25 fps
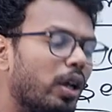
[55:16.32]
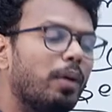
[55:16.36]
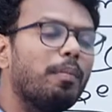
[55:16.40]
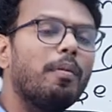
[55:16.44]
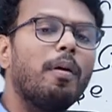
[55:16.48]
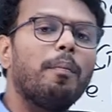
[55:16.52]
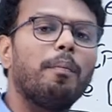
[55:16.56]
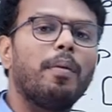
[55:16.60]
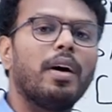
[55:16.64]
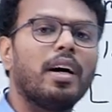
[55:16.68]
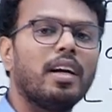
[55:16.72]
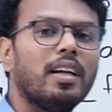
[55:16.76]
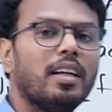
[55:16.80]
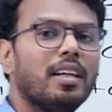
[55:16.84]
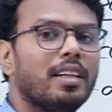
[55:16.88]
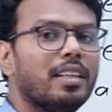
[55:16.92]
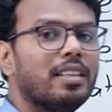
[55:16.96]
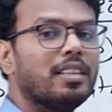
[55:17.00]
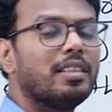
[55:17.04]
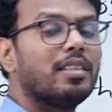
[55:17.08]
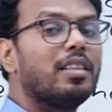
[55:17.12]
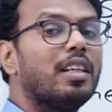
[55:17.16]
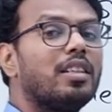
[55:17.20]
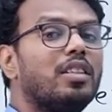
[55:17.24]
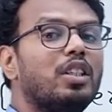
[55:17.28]
remember,
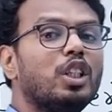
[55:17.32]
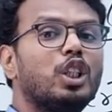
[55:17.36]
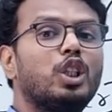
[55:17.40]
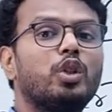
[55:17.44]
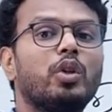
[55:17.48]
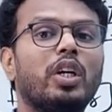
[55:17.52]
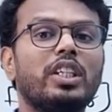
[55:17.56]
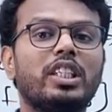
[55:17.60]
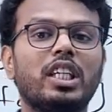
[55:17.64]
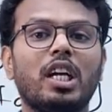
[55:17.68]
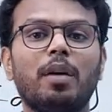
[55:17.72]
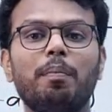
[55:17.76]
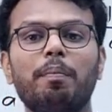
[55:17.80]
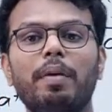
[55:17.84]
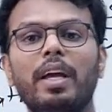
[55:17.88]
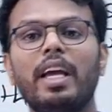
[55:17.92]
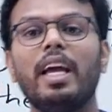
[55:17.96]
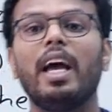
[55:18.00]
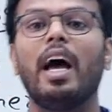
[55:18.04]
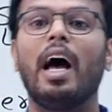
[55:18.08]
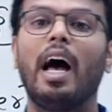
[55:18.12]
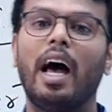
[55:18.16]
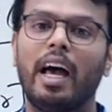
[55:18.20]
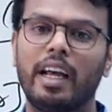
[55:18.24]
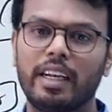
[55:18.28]
the situation
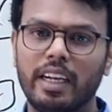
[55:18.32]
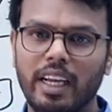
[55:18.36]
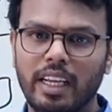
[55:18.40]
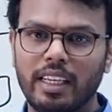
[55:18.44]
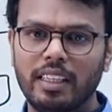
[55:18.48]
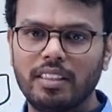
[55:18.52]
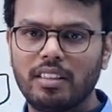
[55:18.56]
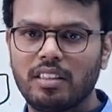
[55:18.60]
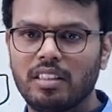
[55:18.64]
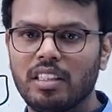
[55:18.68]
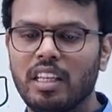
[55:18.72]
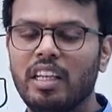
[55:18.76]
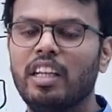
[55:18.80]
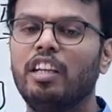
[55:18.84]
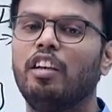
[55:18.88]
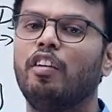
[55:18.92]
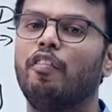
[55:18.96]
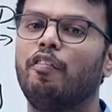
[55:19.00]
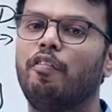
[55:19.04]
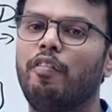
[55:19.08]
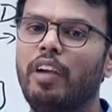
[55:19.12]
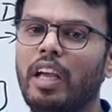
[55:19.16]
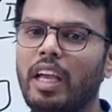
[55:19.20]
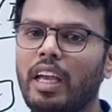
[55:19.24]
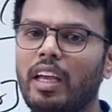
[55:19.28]
may arise
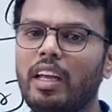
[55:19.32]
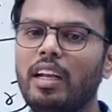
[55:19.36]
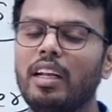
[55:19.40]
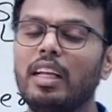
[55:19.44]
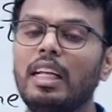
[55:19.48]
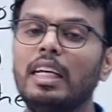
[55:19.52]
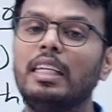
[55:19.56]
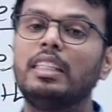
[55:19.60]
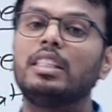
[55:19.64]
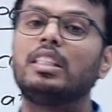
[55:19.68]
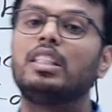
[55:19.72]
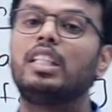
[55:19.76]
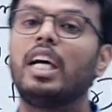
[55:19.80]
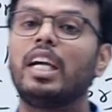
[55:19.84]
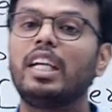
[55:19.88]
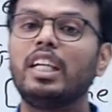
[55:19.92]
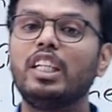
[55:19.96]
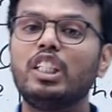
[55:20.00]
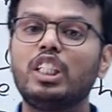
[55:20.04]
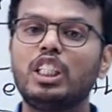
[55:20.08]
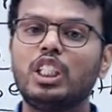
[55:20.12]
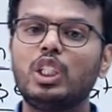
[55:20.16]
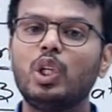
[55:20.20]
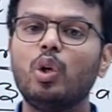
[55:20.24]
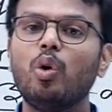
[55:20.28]
where the
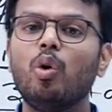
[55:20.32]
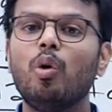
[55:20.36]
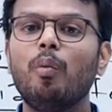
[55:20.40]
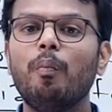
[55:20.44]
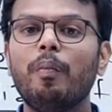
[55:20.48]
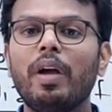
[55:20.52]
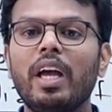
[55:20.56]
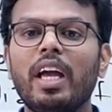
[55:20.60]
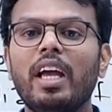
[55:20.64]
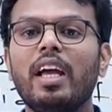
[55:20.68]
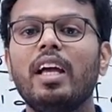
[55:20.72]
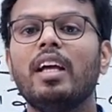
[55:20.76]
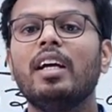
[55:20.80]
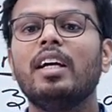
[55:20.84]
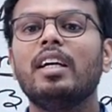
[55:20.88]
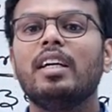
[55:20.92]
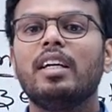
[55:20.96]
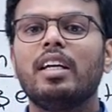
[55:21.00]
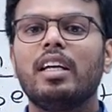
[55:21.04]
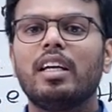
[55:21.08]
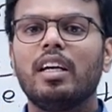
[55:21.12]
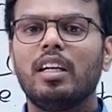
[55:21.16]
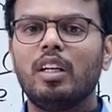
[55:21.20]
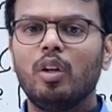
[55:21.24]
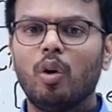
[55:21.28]
issue may,
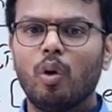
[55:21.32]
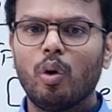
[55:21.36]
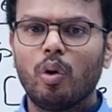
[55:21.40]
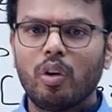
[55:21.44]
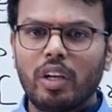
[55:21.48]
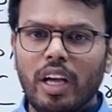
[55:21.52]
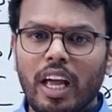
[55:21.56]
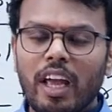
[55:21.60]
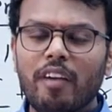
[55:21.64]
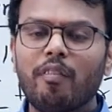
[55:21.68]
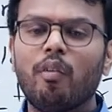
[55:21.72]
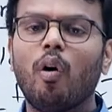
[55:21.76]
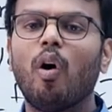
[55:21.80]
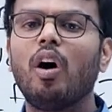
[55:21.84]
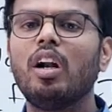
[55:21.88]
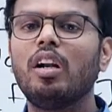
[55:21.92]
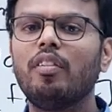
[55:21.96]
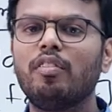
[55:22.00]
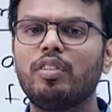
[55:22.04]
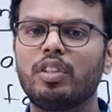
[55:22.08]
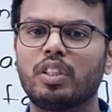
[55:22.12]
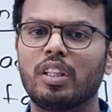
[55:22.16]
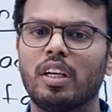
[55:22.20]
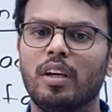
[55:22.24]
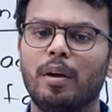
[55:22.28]
you know,
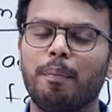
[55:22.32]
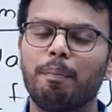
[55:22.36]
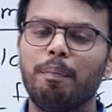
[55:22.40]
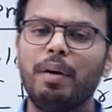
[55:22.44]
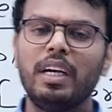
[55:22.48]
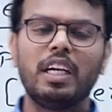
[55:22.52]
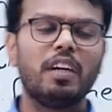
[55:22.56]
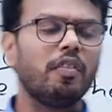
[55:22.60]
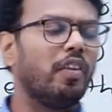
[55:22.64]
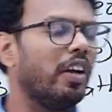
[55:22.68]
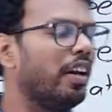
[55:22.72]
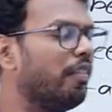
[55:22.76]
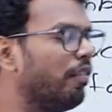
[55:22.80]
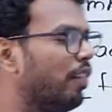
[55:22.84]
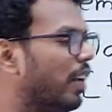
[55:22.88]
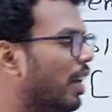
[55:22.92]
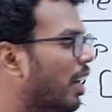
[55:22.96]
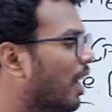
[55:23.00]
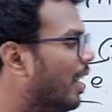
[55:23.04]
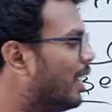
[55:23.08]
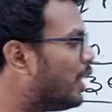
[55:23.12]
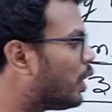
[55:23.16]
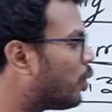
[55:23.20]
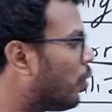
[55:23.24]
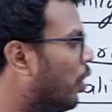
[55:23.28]
evolves between
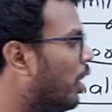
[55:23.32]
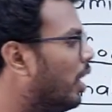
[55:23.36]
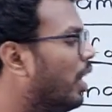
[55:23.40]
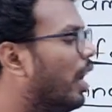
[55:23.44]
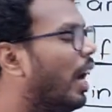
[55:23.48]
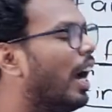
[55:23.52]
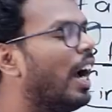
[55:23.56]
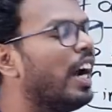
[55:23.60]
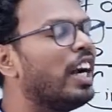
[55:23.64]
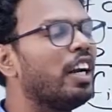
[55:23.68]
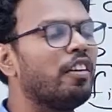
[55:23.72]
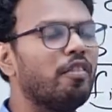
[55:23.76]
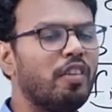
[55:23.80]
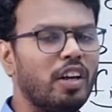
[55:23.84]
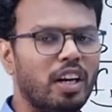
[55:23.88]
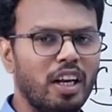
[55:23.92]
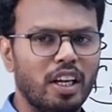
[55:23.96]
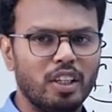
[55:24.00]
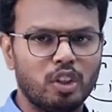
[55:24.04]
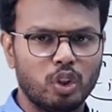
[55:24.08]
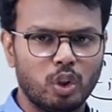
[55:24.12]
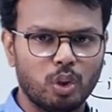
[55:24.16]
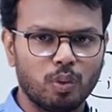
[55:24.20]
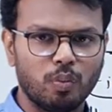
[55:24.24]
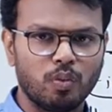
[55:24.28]
village 1 and
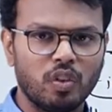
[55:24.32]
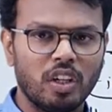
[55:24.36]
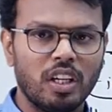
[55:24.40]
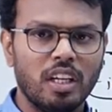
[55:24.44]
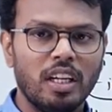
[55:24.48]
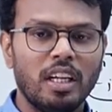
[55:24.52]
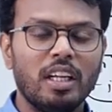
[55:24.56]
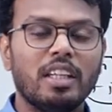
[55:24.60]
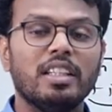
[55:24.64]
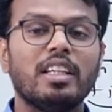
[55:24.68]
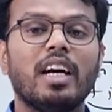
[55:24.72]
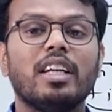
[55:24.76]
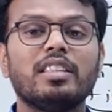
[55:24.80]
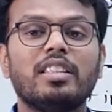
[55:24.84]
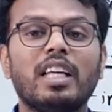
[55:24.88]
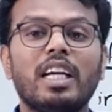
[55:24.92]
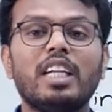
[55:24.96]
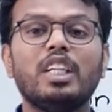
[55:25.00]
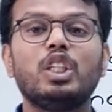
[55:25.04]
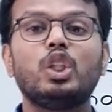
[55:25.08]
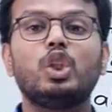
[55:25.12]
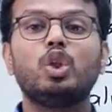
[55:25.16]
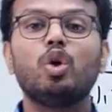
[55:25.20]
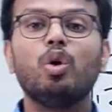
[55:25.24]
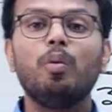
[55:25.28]
village 2.
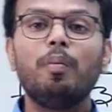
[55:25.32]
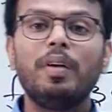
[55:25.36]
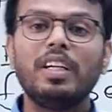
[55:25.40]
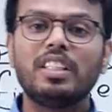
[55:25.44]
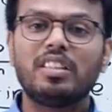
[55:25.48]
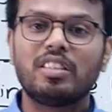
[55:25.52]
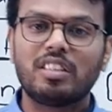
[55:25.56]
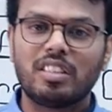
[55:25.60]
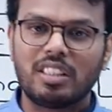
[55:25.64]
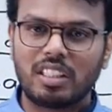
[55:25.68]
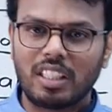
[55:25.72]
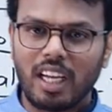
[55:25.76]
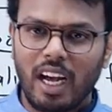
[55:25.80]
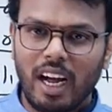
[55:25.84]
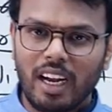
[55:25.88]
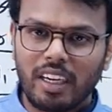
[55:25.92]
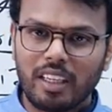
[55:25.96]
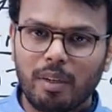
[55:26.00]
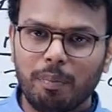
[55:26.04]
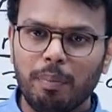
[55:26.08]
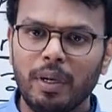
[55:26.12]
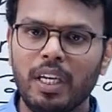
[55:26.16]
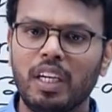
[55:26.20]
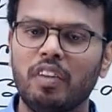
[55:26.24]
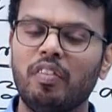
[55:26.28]
The issue may
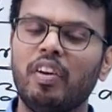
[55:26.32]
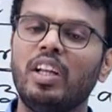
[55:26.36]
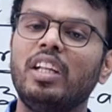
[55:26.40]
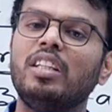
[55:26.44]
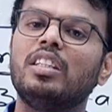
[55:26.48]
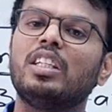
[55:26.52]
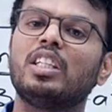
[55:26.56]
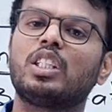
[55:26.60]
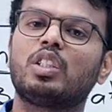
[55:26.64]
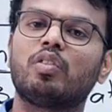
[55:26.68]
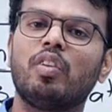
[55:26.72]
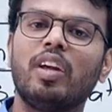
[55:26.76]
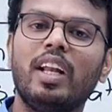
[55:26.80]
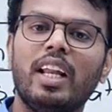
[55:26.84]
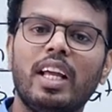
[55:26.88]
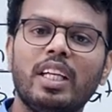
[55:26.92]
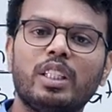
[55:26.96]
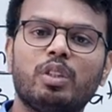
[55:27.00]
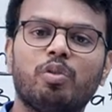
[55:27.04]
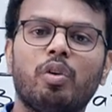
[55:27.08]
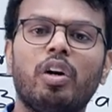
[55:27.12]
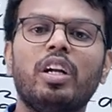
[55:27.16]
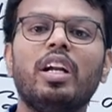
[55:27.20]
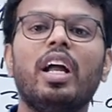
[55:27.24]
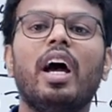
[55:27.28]
start between this
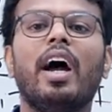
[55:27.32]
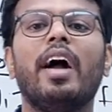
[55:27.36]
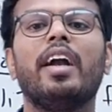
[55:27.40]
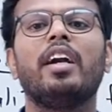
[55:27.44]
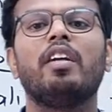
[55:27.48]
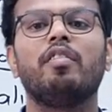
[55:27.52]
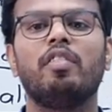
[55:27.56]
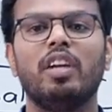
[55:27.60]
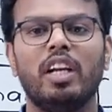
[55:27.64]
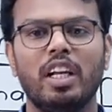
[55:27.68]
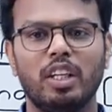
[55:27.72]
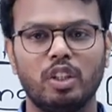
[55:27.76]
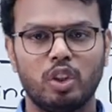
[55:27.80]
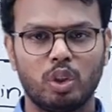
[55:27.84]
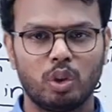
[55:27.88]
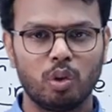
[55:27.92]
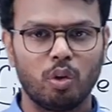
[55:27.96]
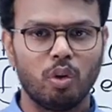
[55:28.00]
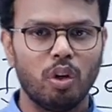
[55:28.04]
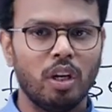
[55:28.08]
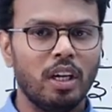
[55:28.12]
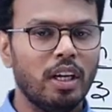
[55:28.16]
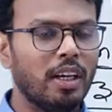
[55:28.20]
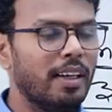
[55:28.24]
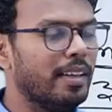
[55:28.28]
village 1 and village
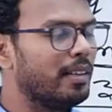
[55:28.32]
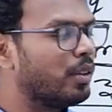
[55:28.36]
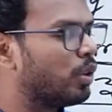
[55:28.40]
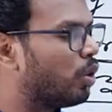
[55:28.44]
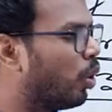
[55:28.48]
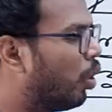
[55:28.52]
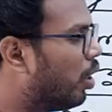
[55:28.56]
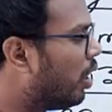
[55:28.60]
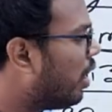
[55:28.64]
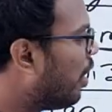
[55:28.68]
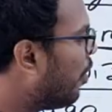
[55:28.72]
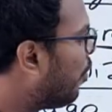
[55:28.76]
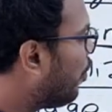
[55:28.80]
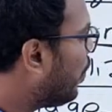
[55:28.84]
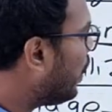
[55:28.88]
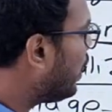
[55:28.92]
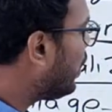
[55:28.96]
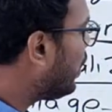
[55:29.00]
2. So if